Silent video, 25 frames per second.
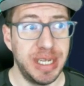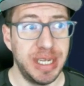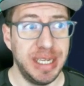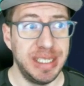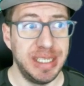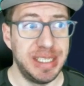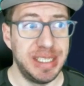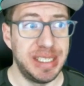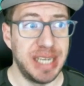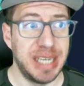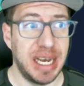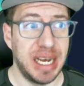
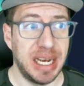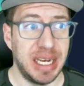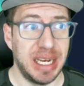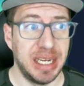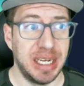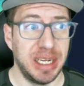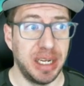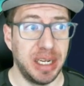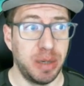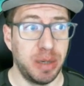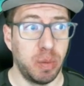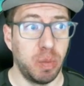it's
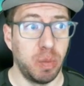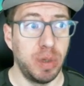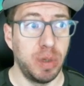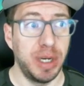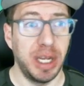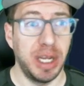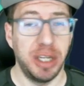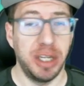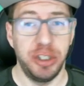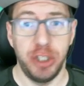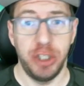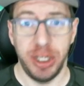
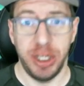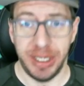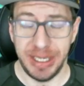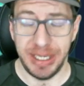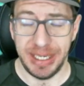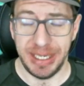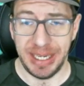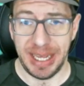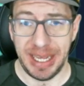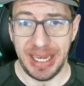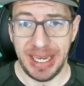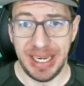
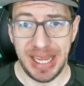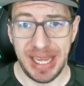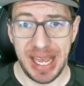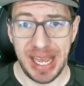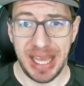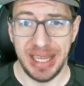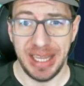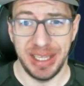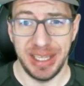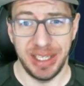188